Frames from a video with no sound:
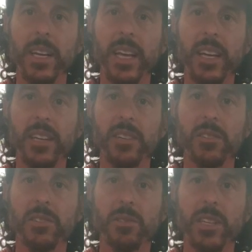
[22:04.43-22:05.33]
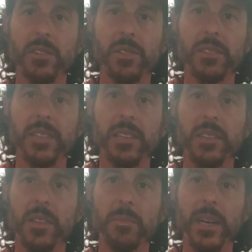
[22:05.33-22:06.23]
hand can also kill the sound
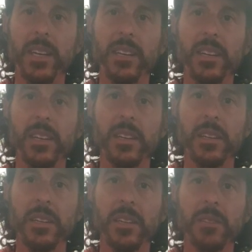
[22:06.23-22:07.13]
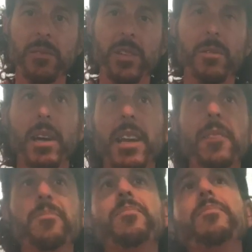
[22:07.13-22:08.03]
of the bend when you're ready.